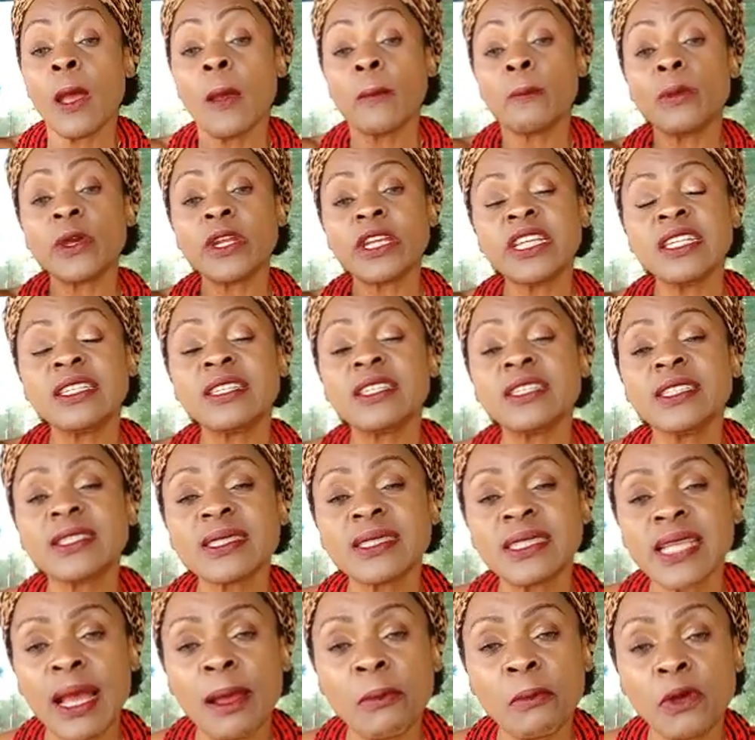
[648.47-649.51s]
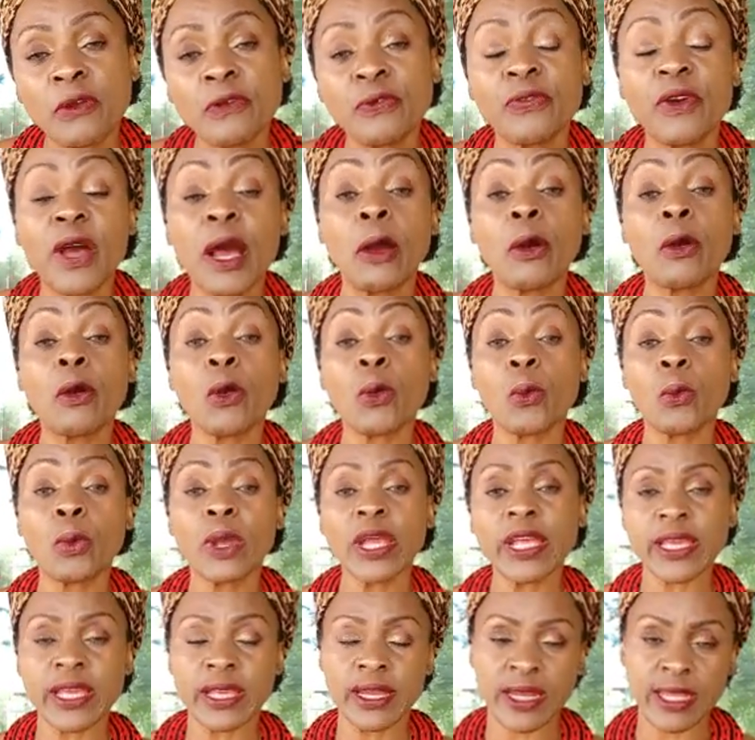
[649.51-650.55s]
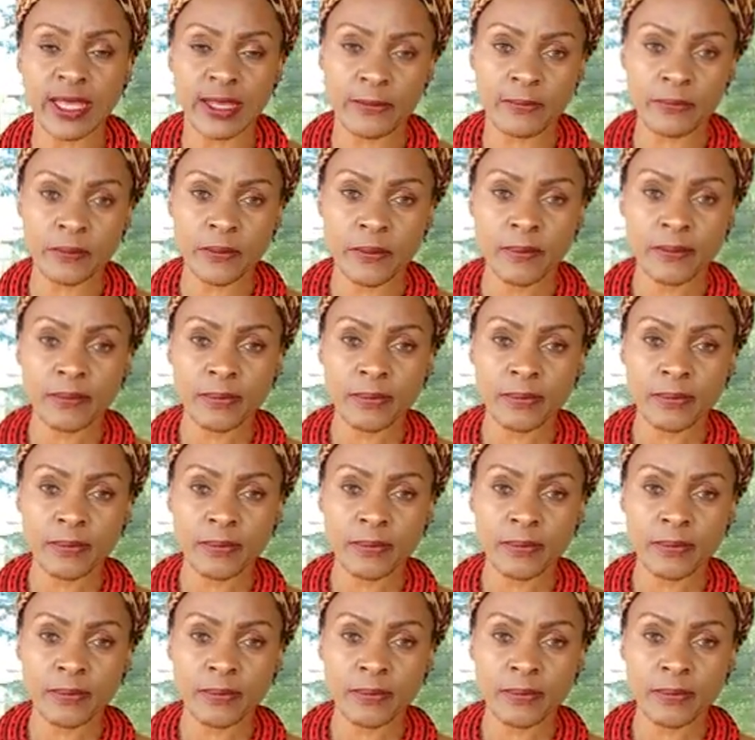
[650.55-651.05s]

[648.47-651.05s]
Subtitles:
But in this time of our awakening,